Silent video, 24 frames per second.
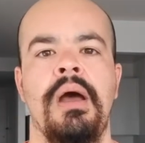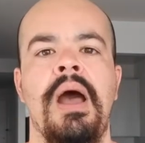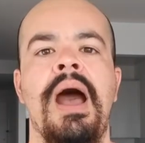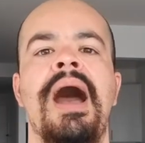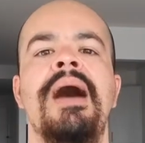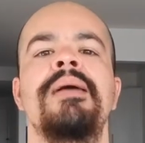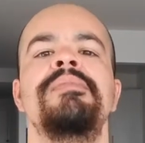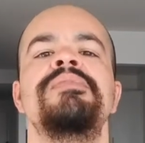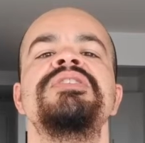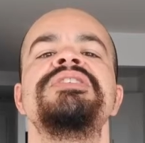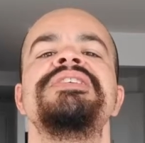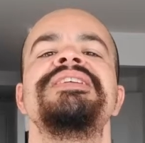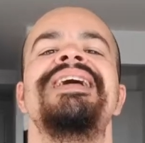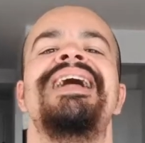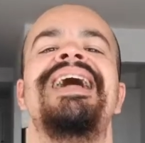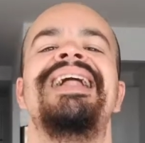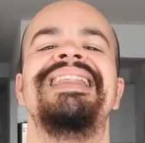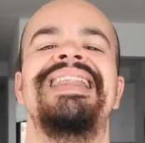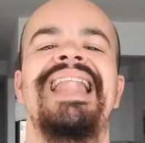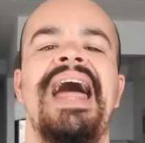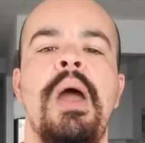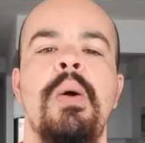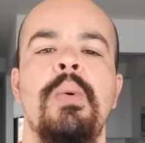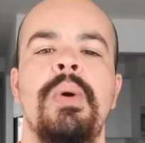I'm just
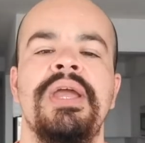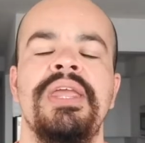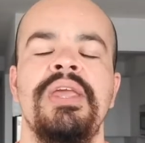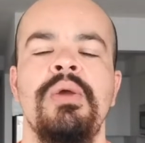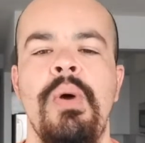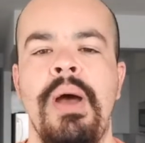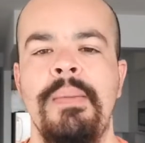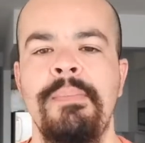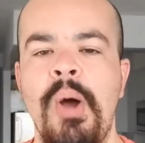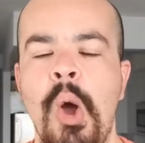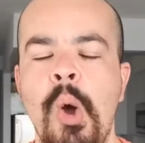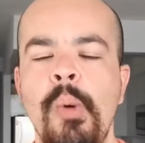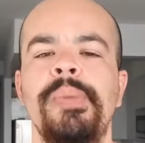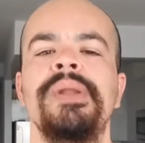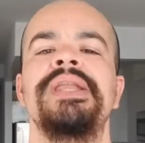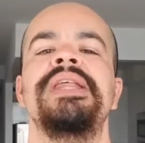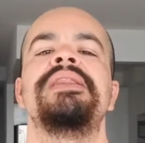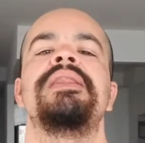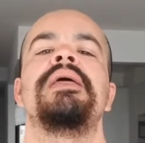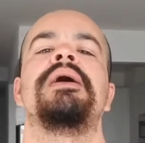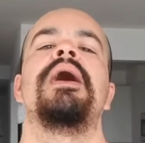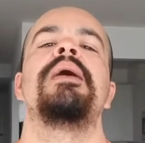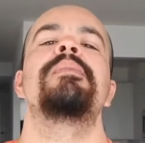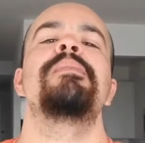allowing you, I'm
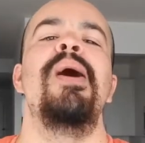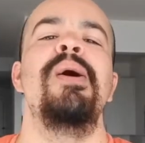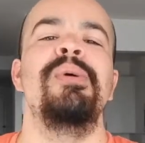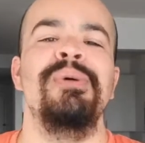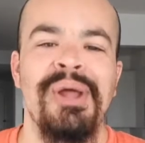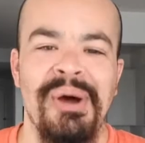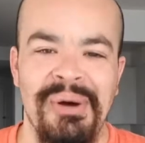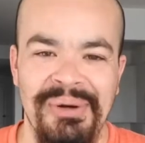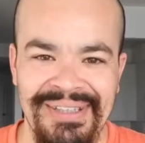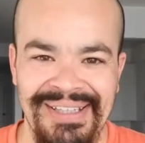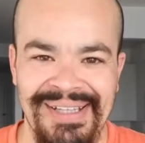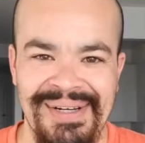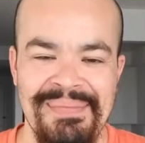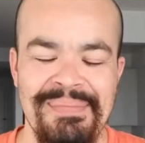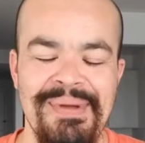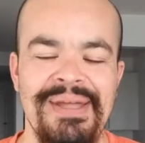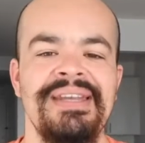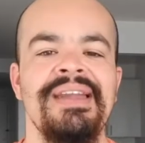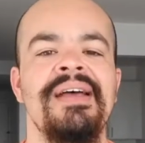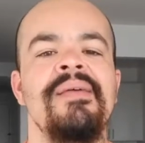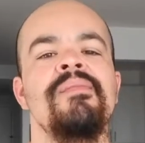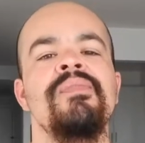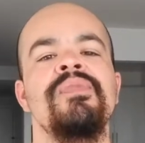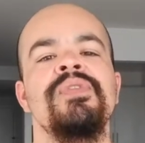opening the kimono a little
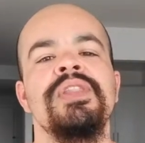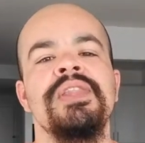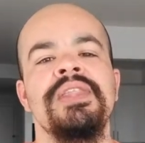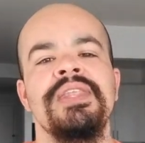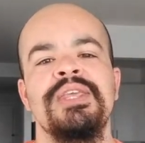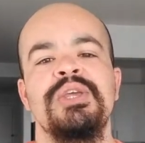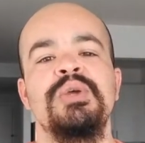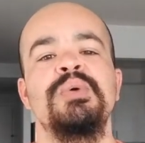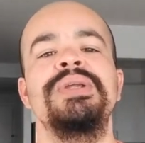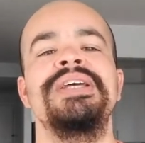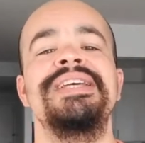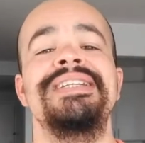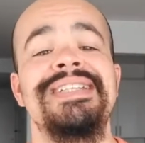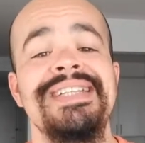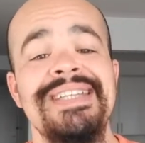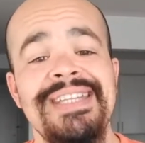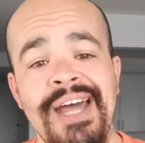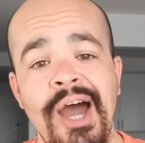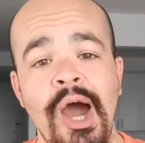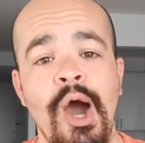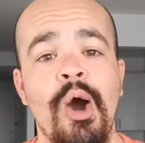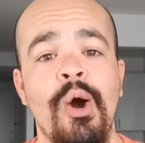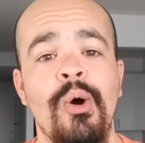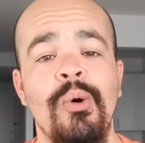bit. You need to
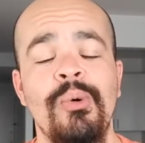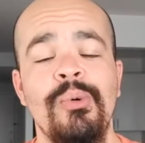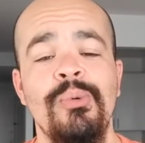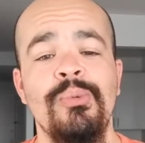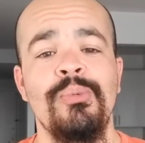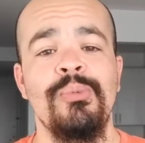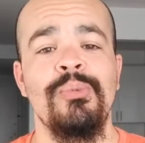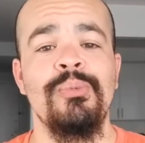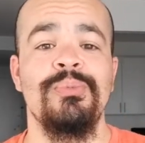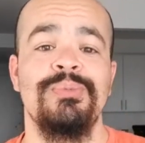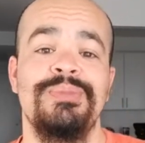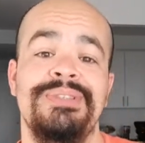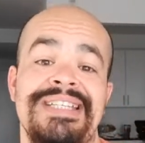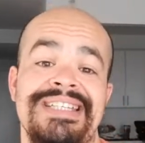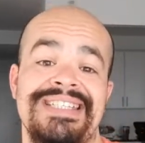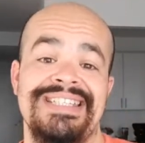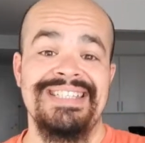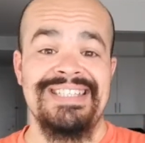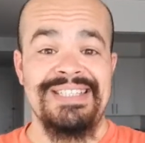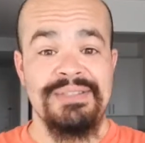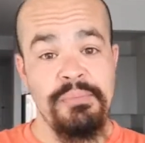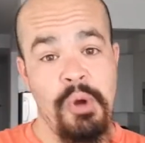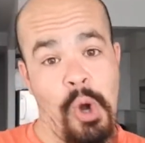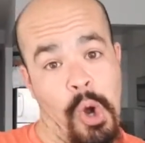know this
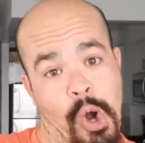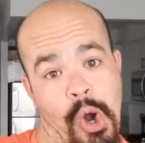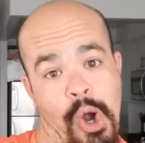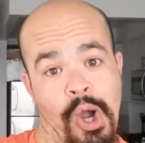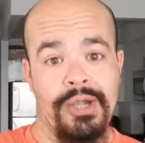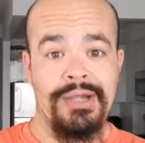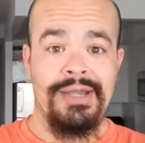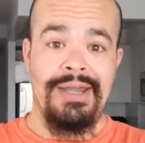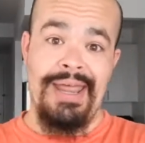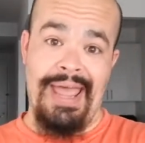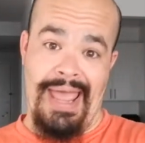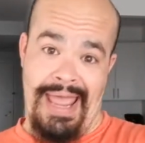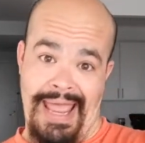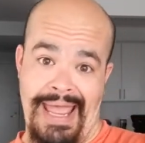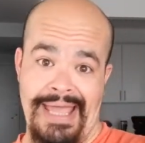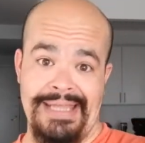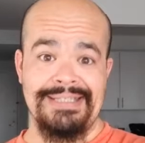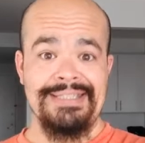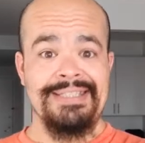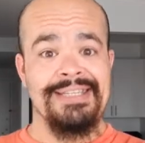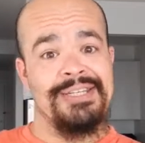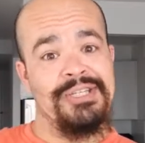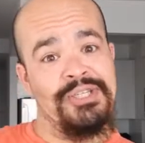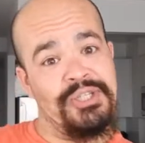is some hard
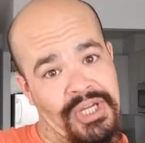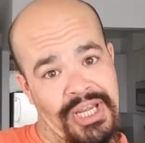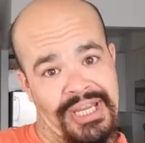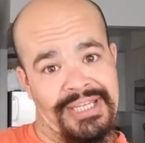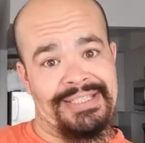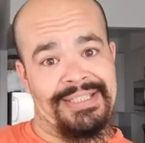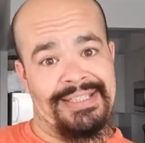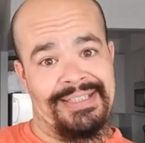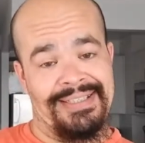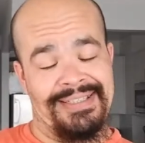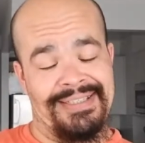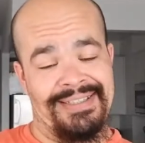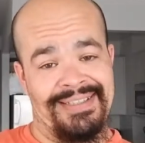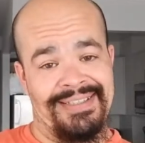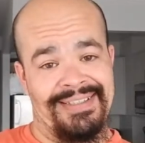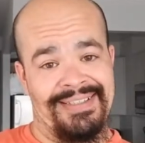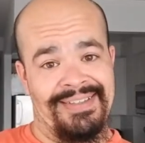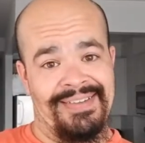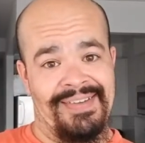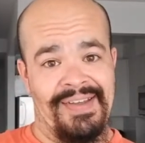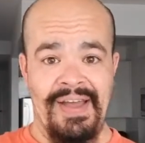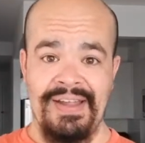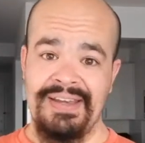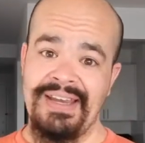ass shit.
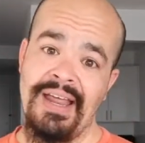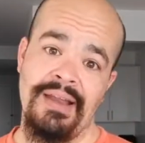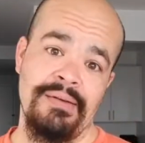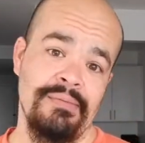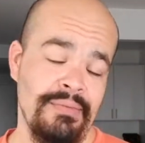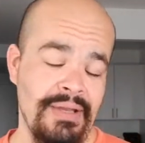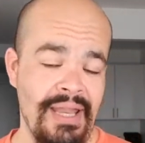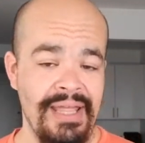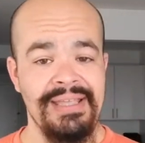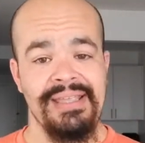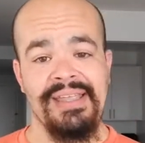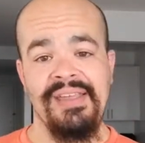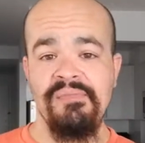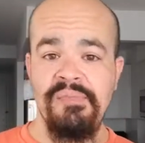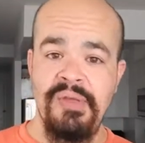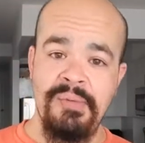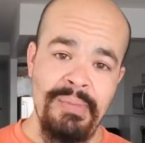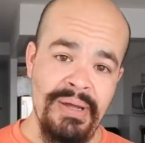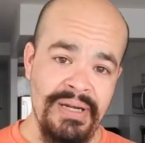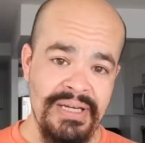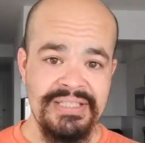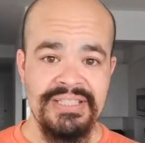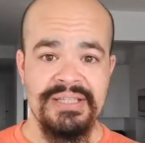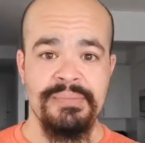And not like give
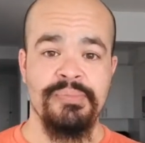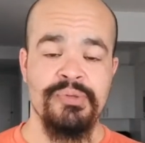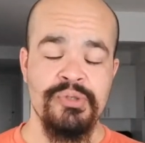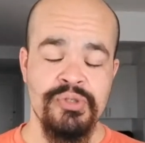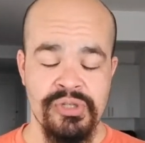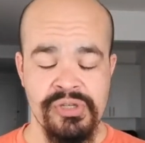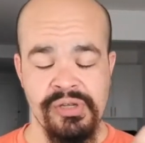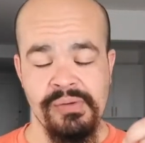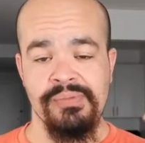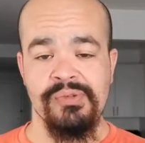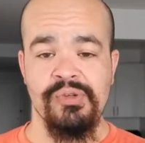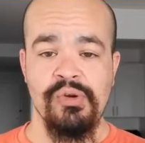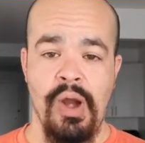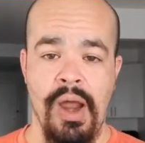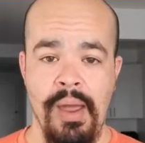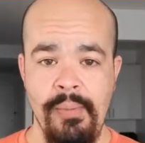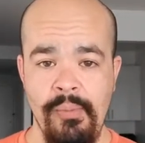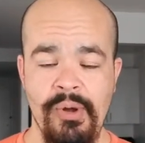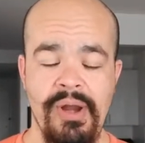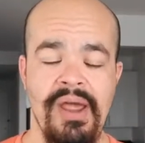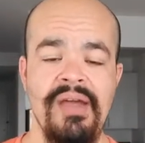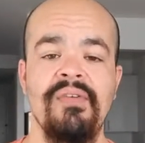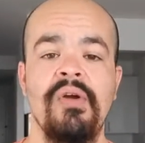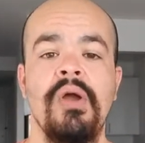me money,
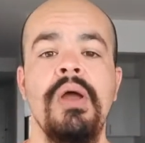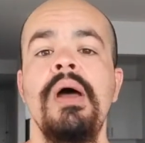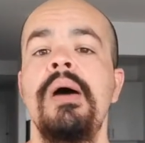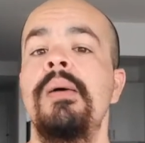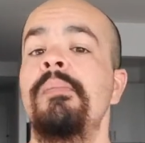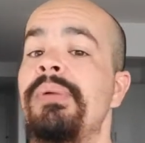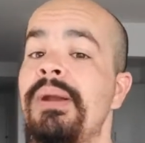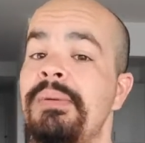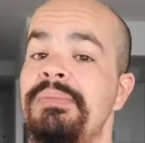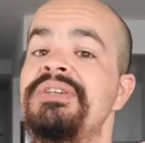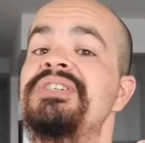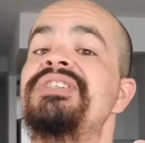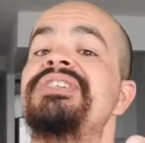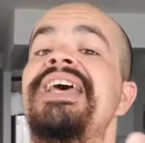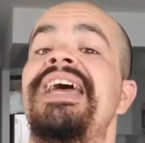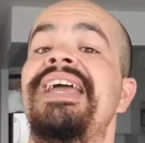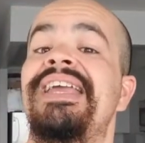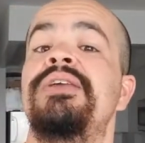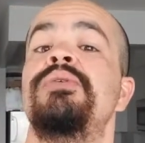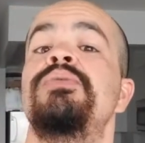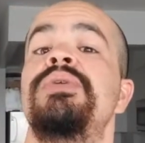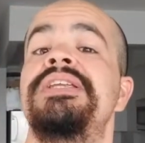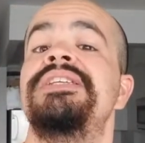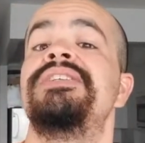subscribe, whatever, but I'm just
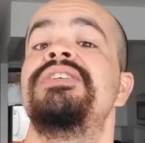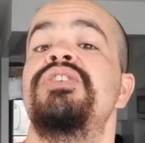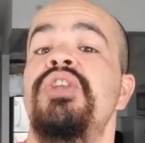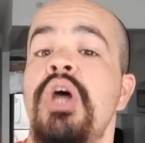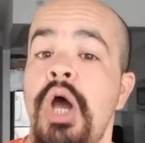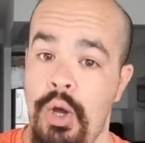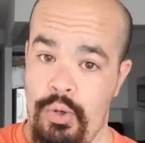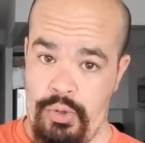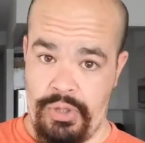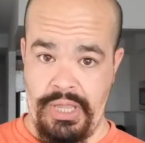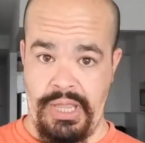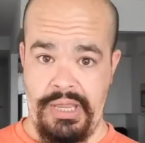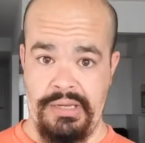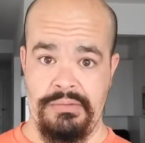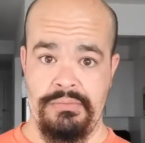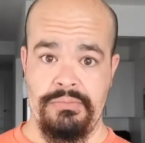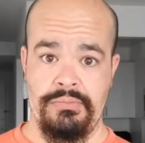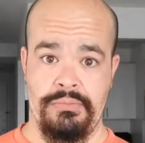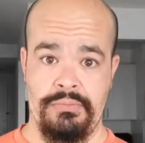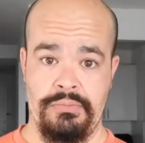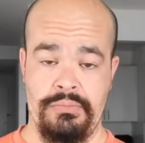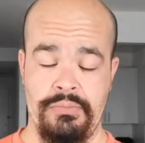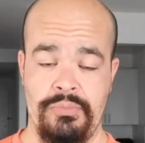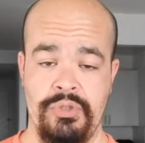saying you need to know that.
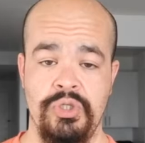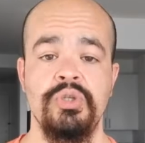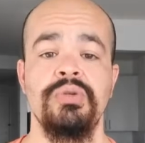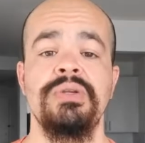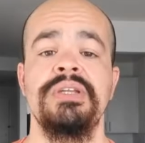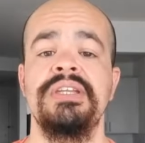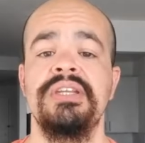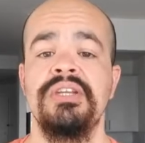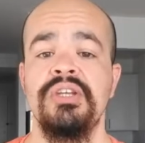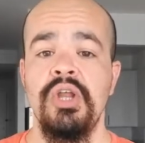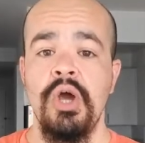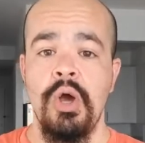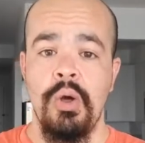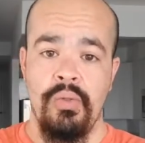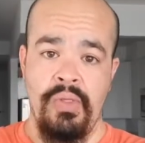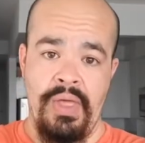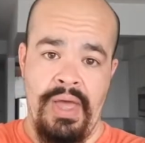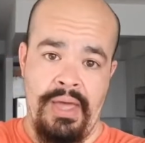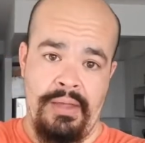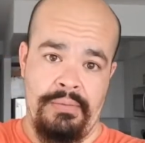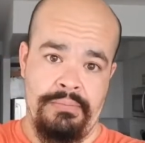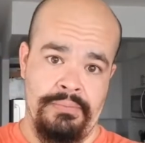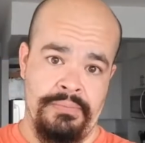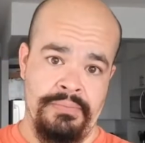You need to know
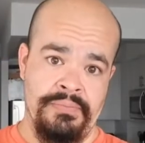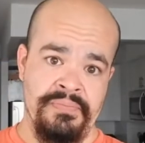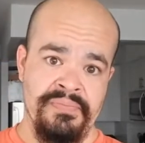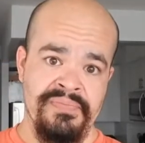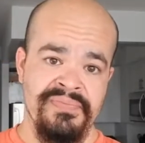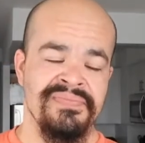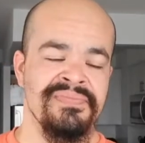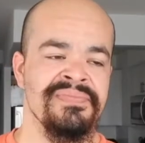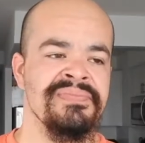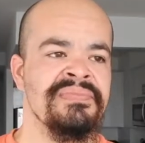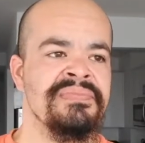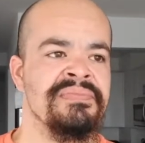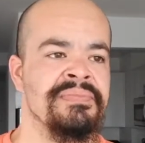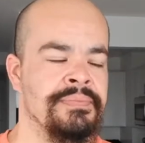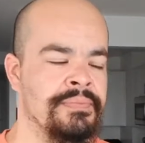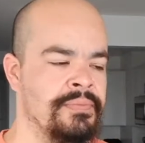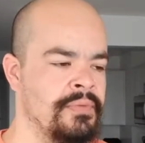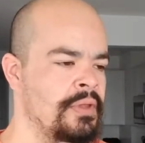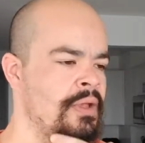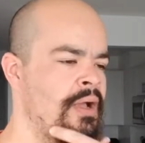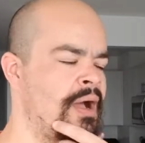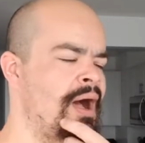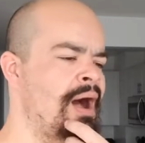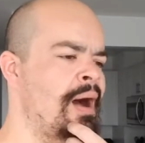that.
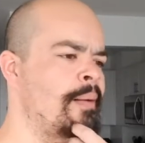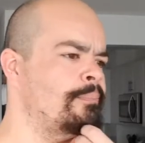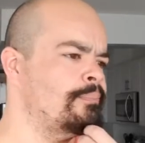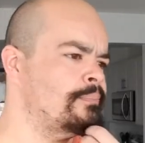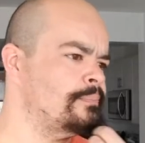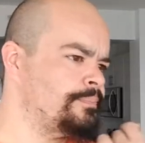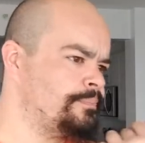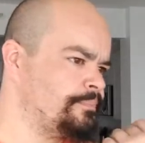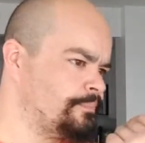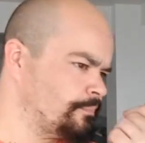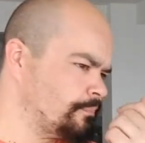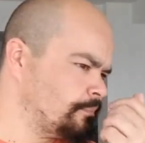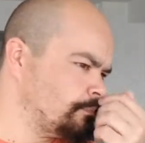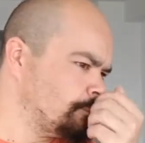I've